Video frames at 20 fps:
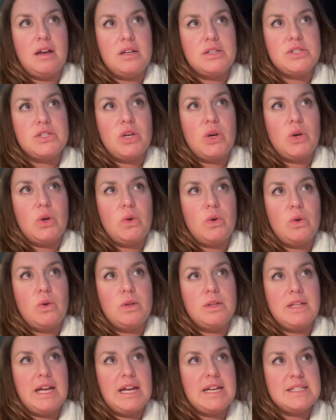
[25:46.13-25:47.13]
so
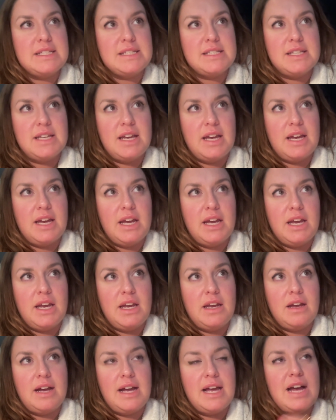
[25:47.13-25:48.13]
let's
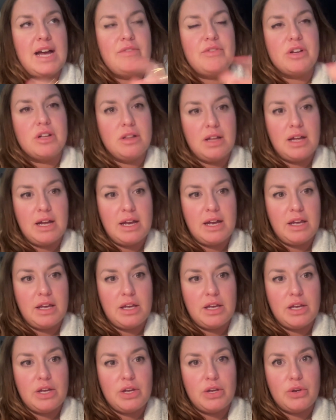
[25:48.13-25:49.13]
say I have a
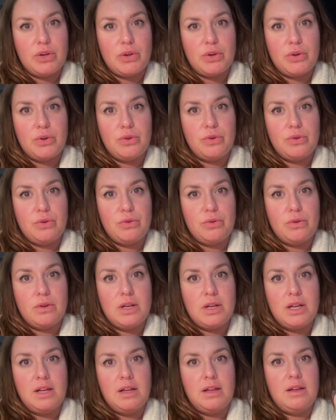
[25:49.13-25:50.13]
client who
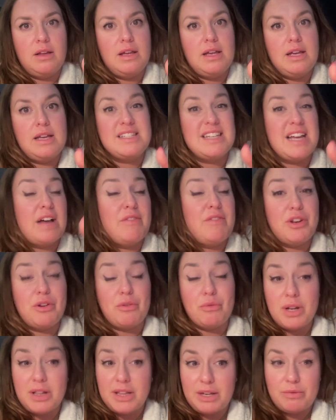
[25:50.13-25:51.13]
is having a
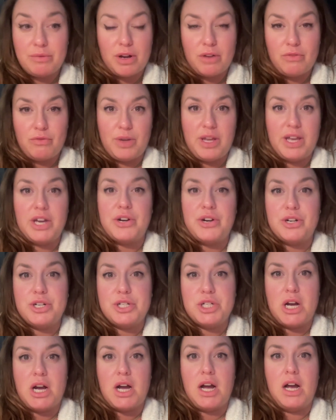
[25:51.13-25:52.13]
really rough week at her
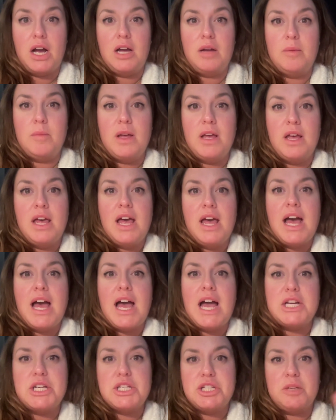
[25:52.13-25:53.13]
job,
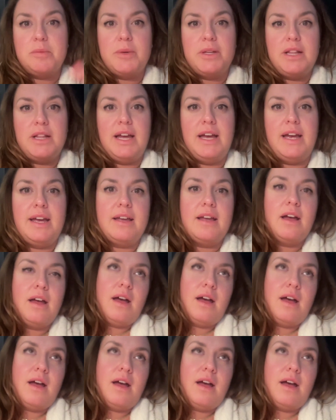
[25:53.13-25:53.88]
and she'll be like,